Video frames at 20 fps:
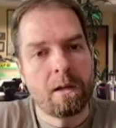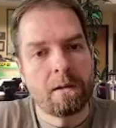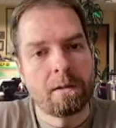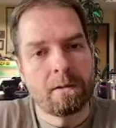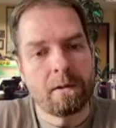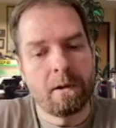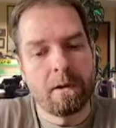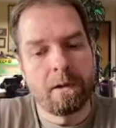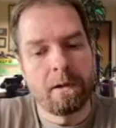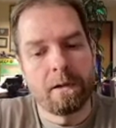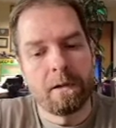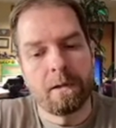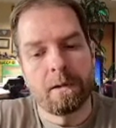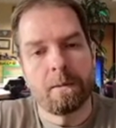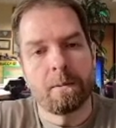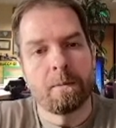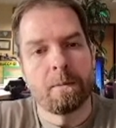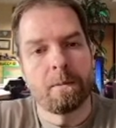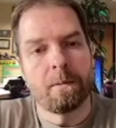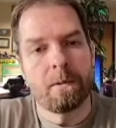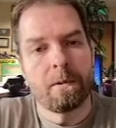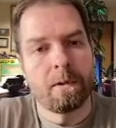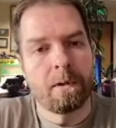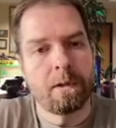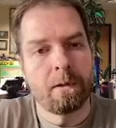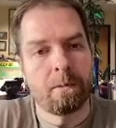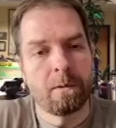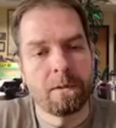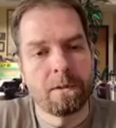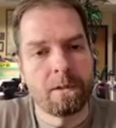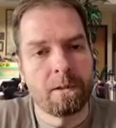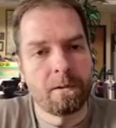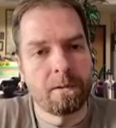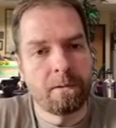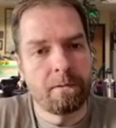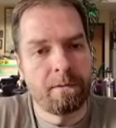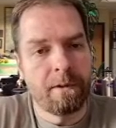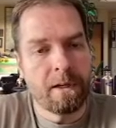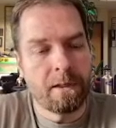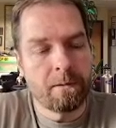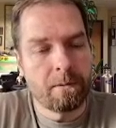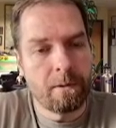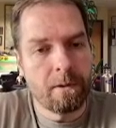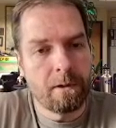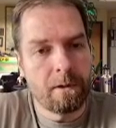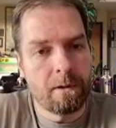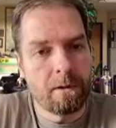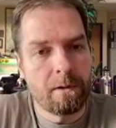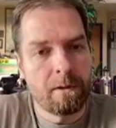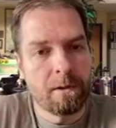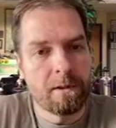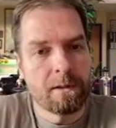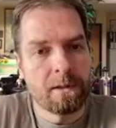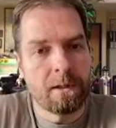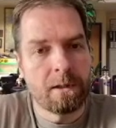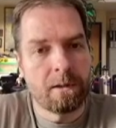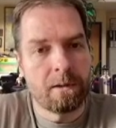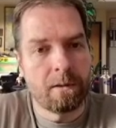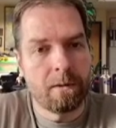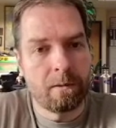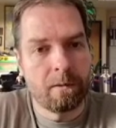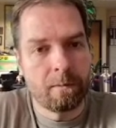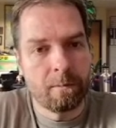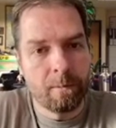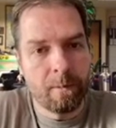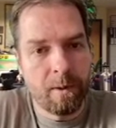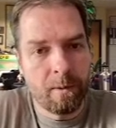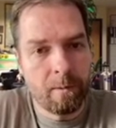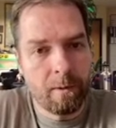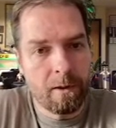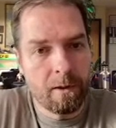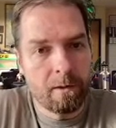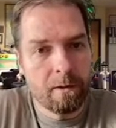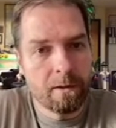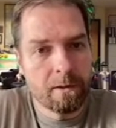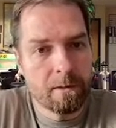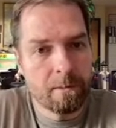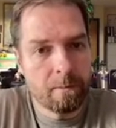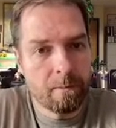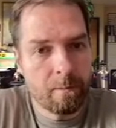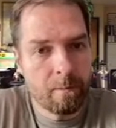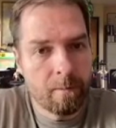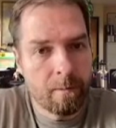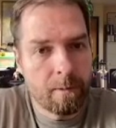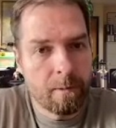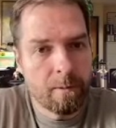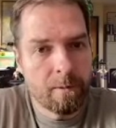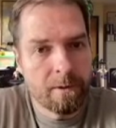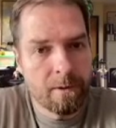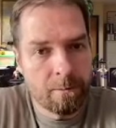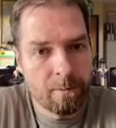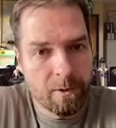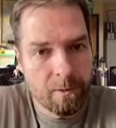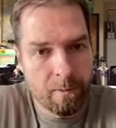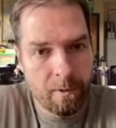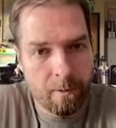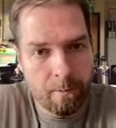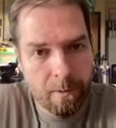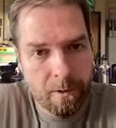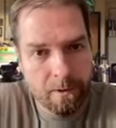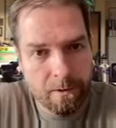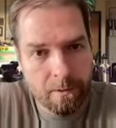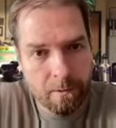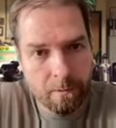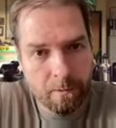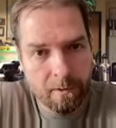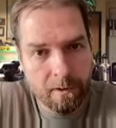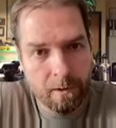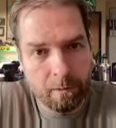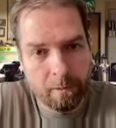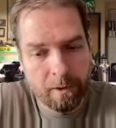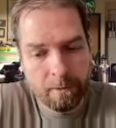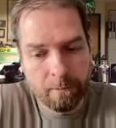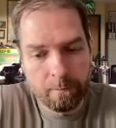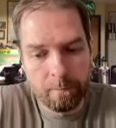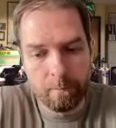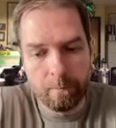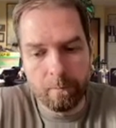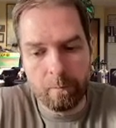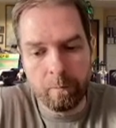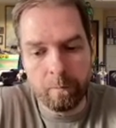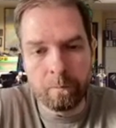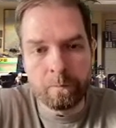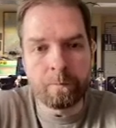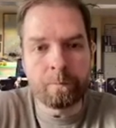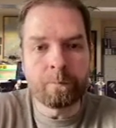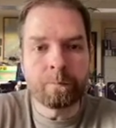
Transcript: Sorry, I wish there was a fast way to do this. I don't know. Maybe there is. Maybe some smart person will tell me. So